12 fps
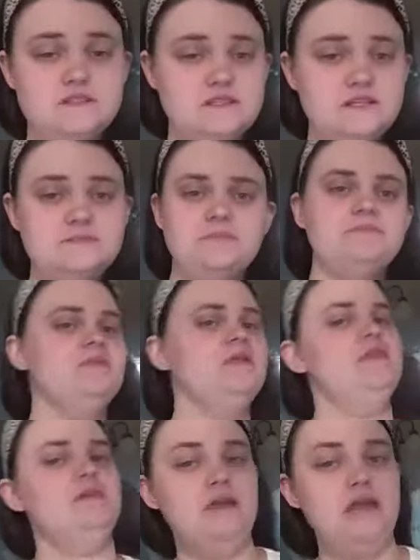Excuse me.
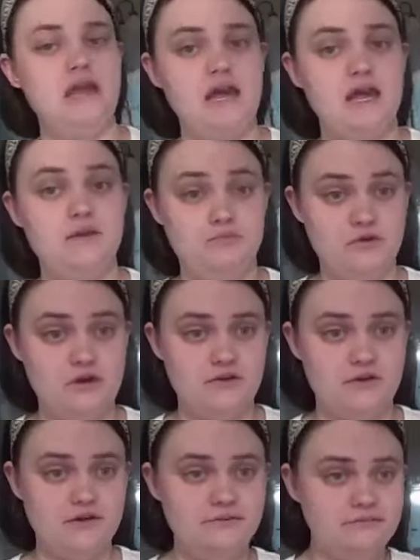Then we had
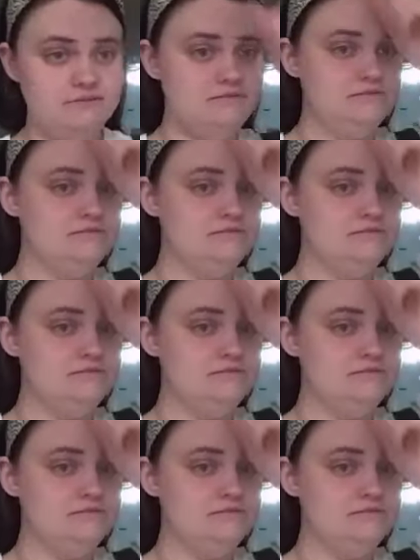brother,